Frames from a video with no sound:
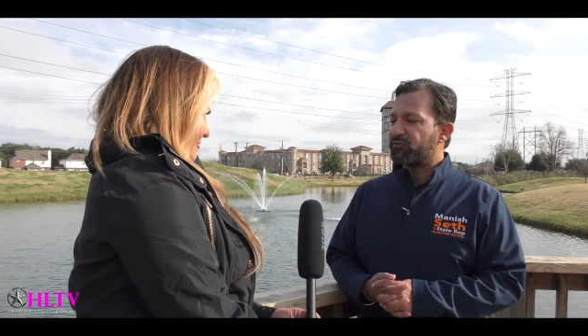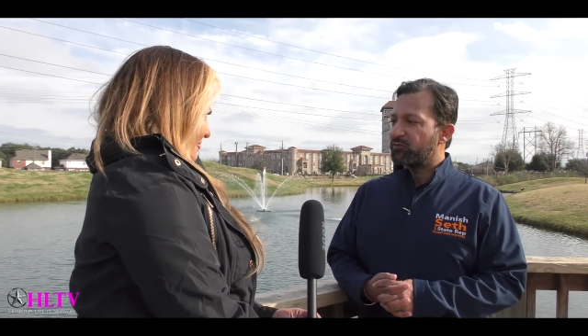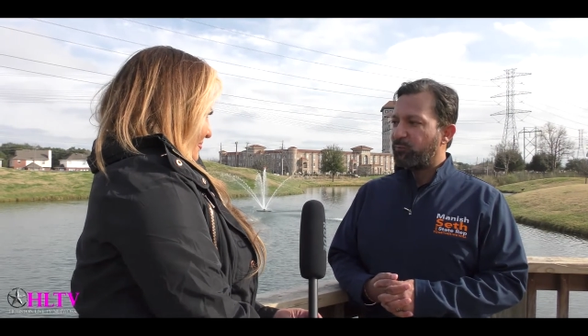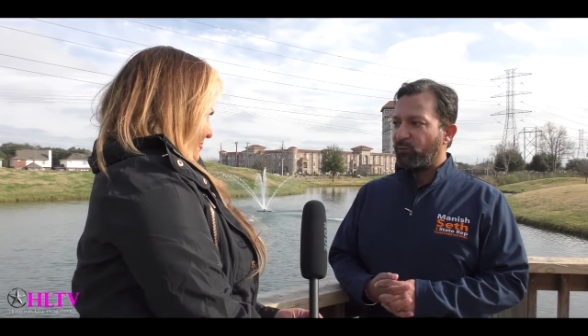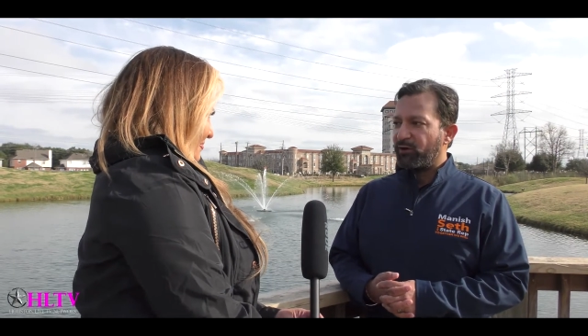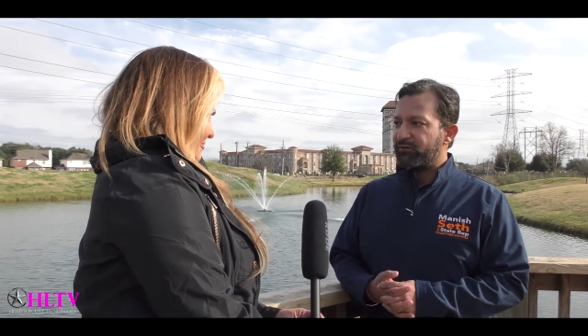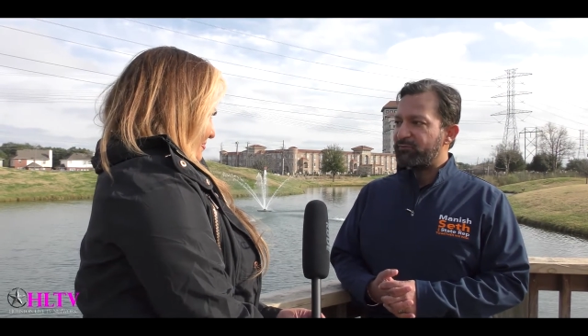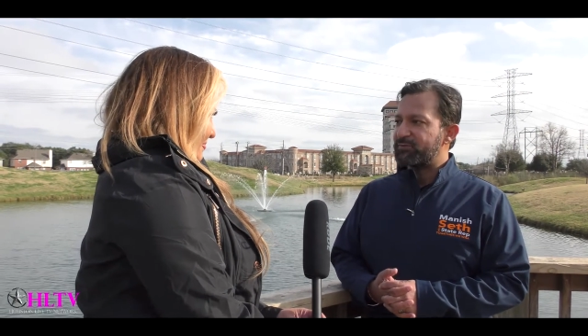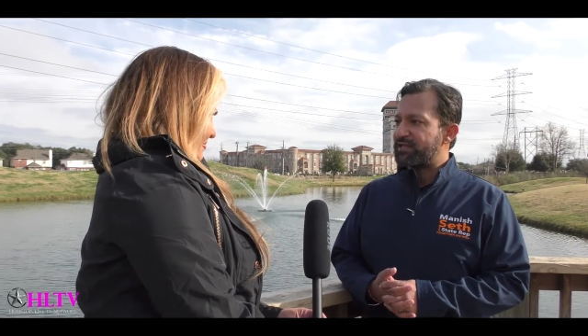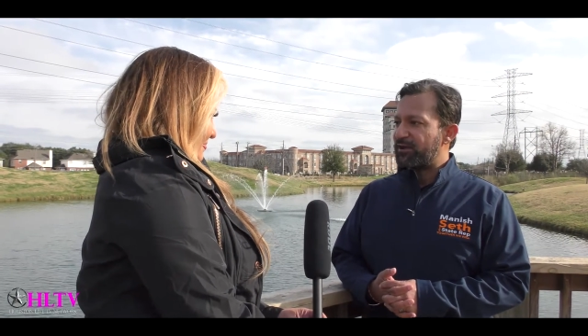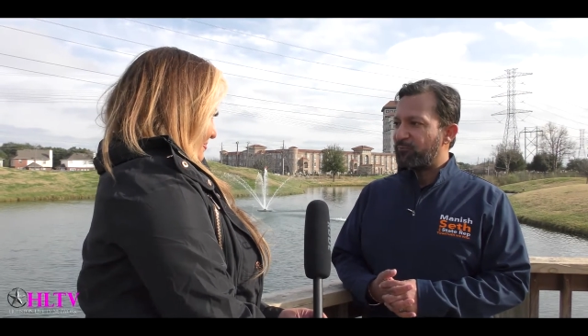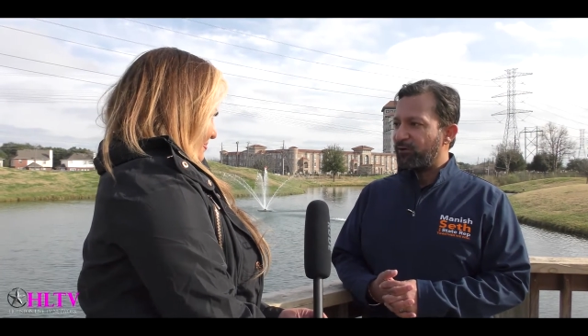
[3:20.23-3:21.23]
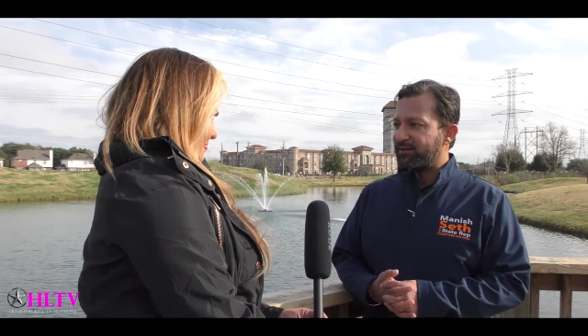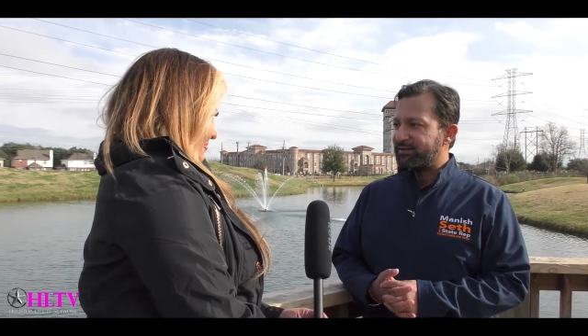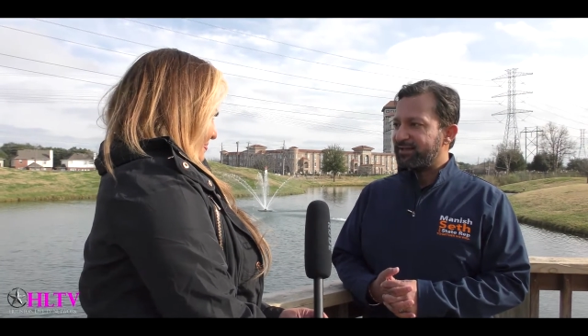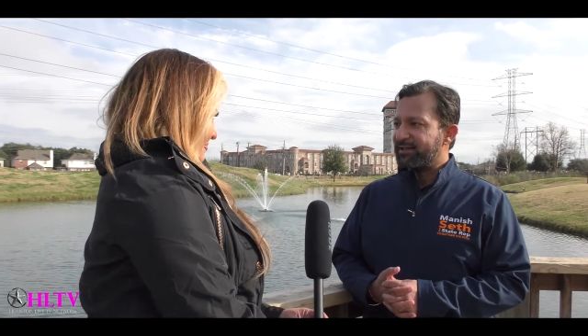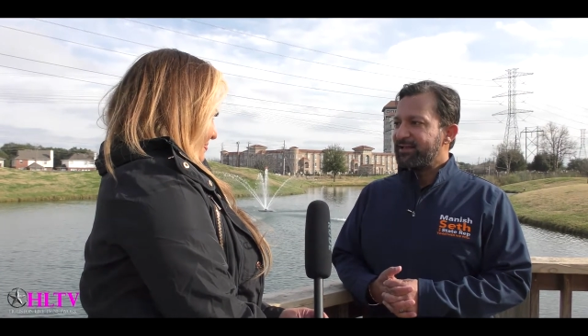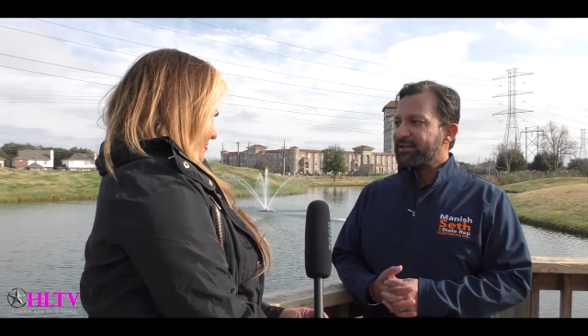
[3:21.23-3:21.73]
supportive from day one.
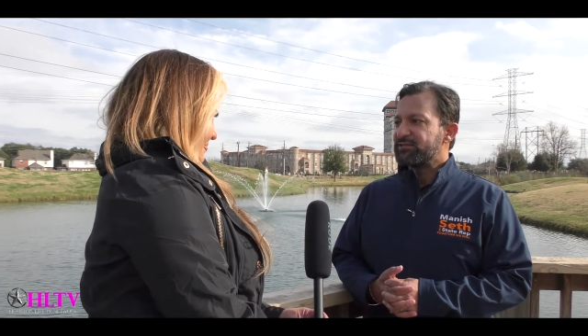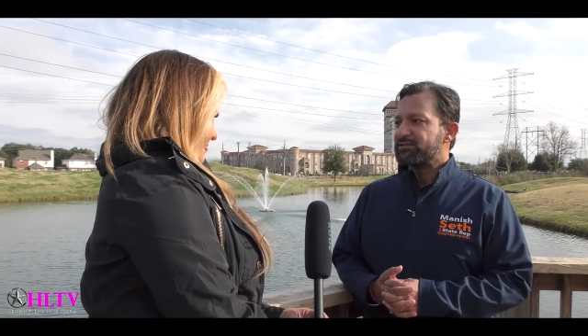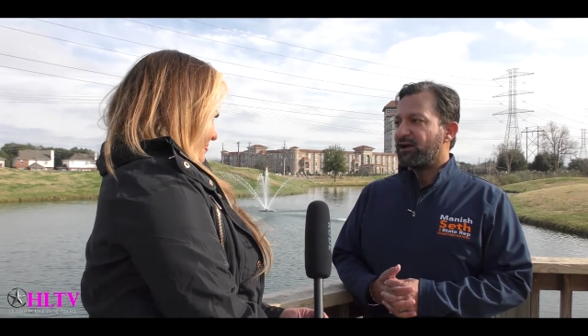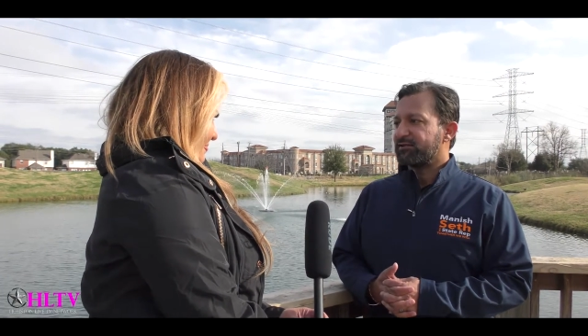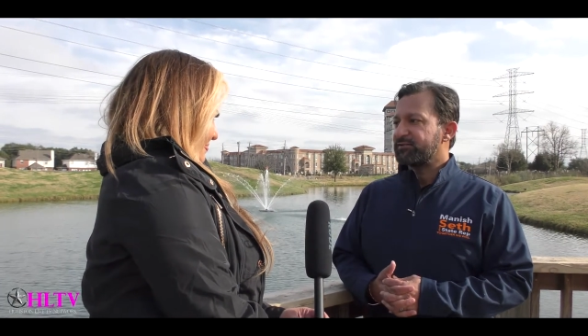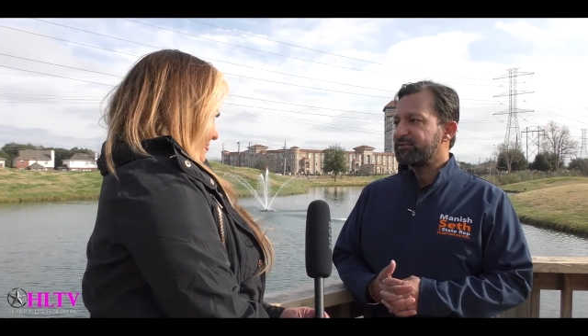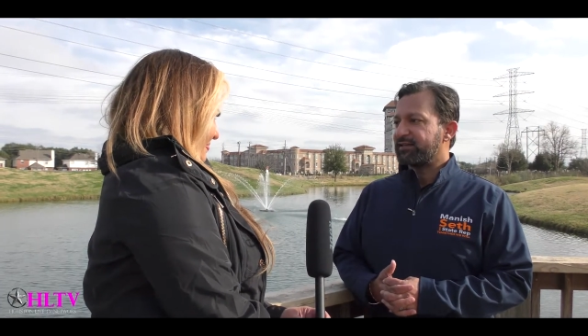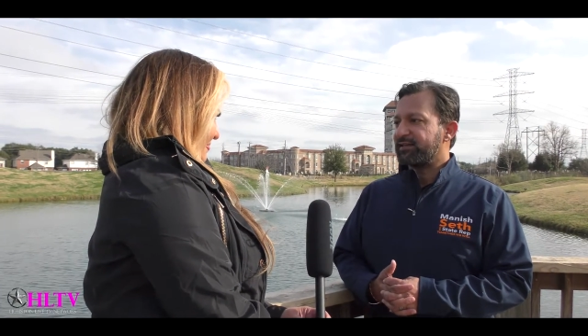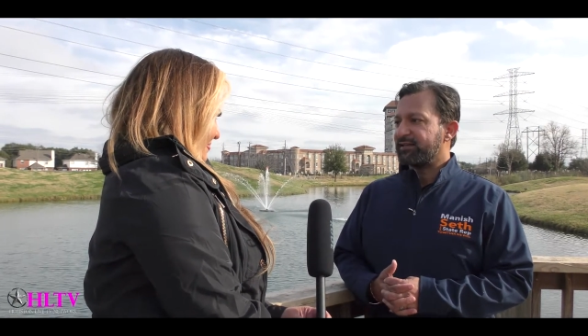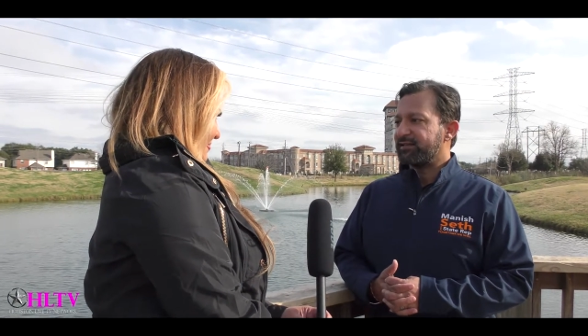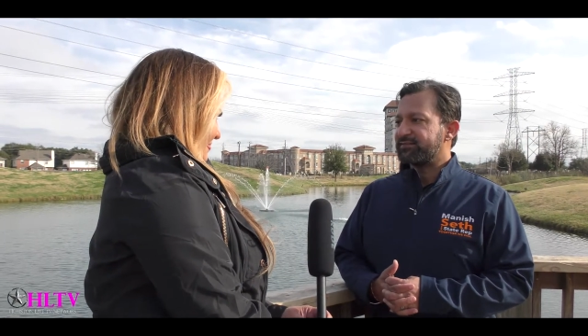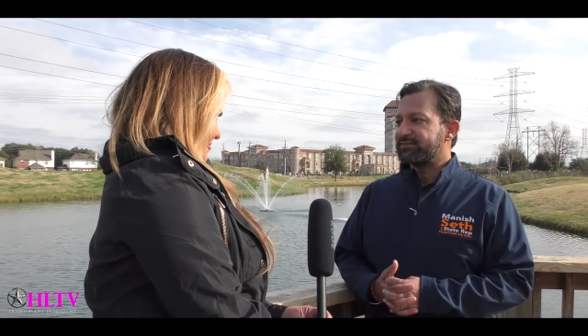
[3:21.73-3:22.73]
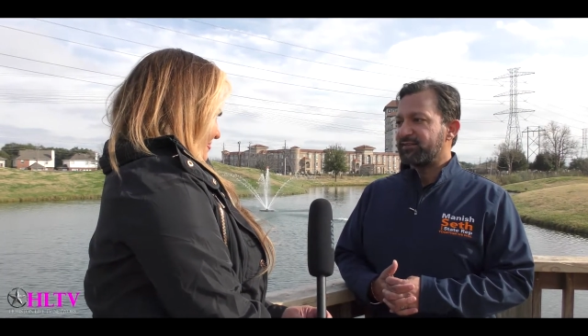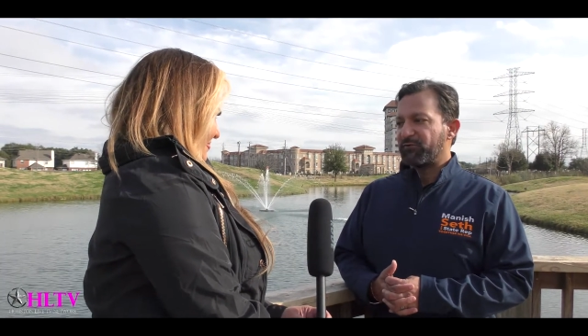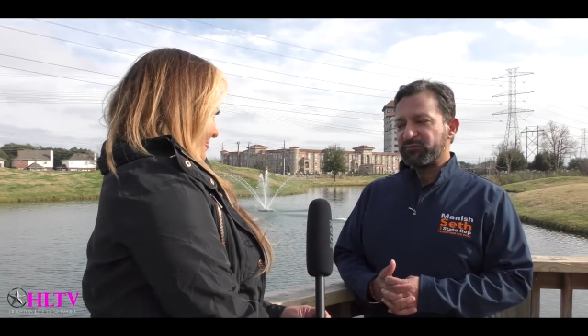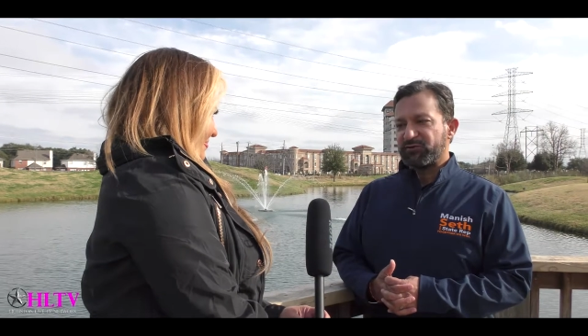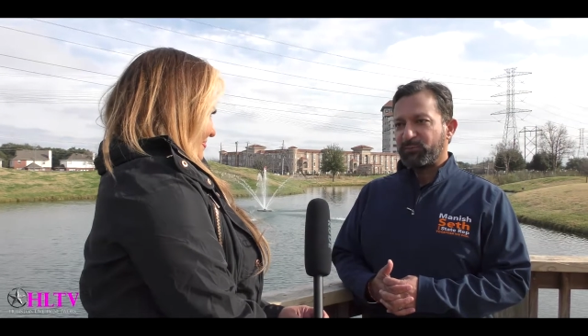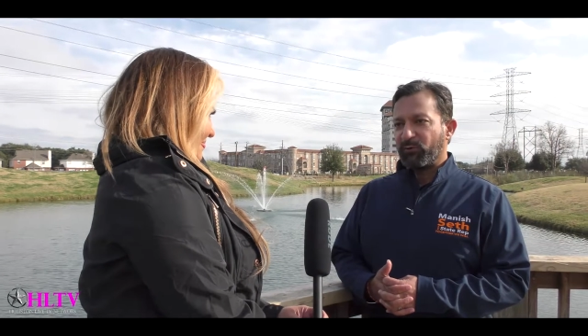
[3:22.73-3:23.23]
Talked to the kids. They
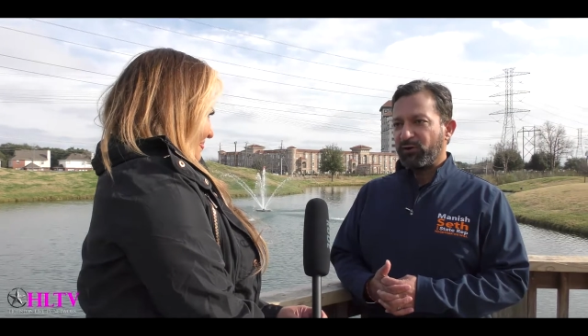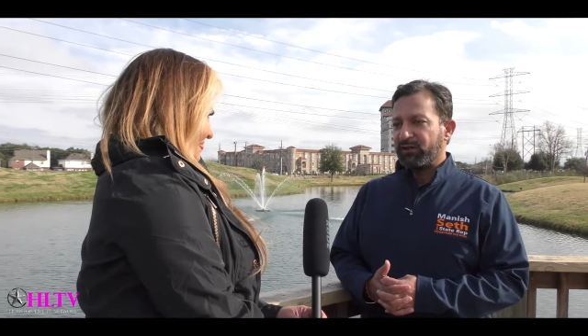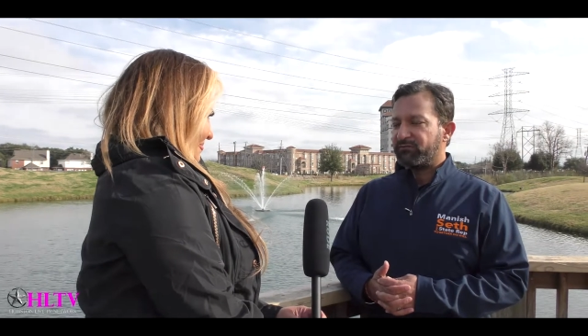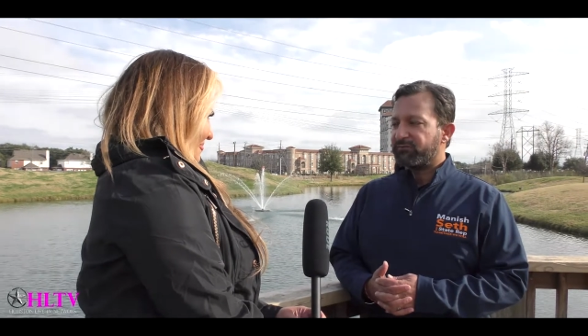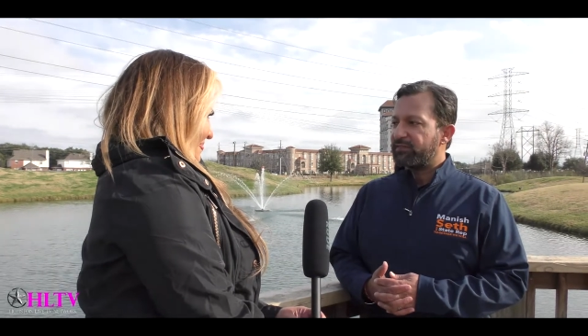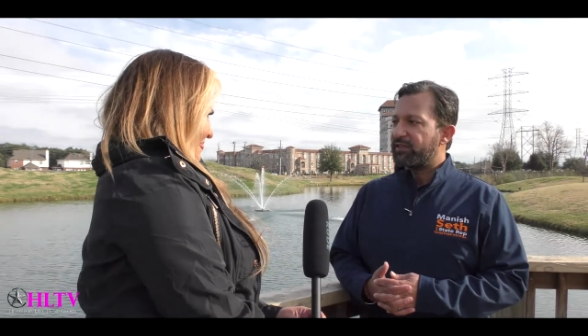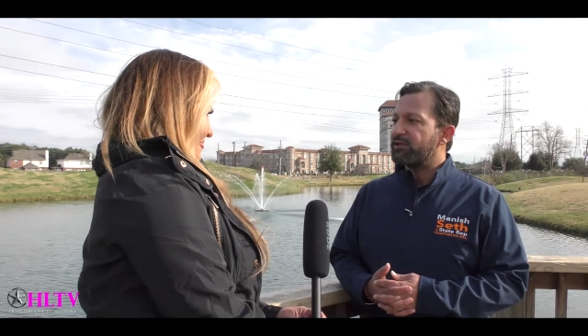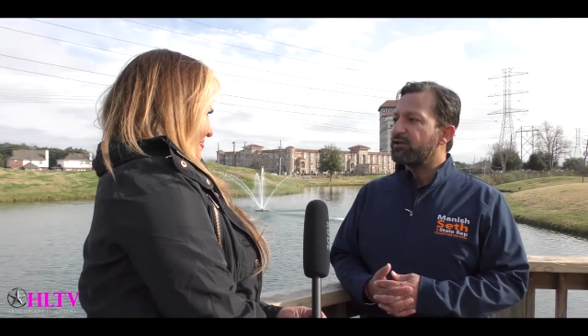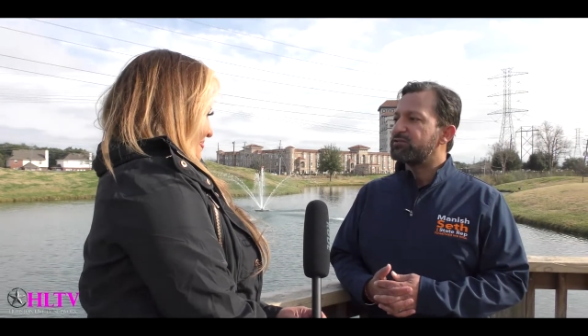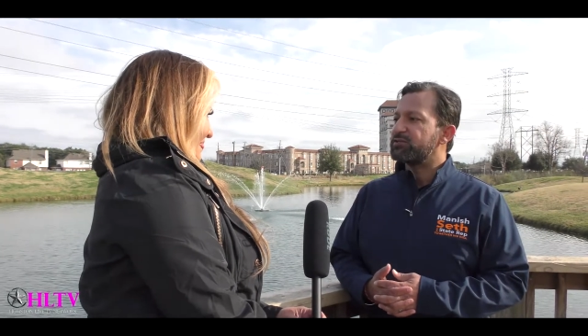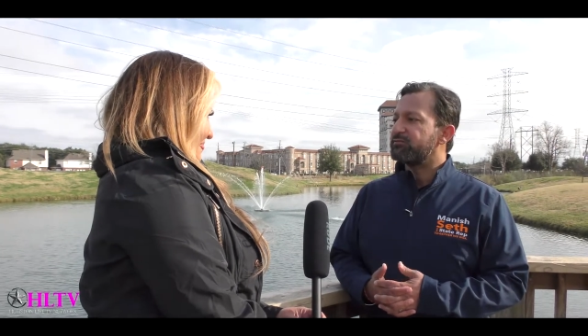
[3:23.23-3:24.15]
were supportive. They go to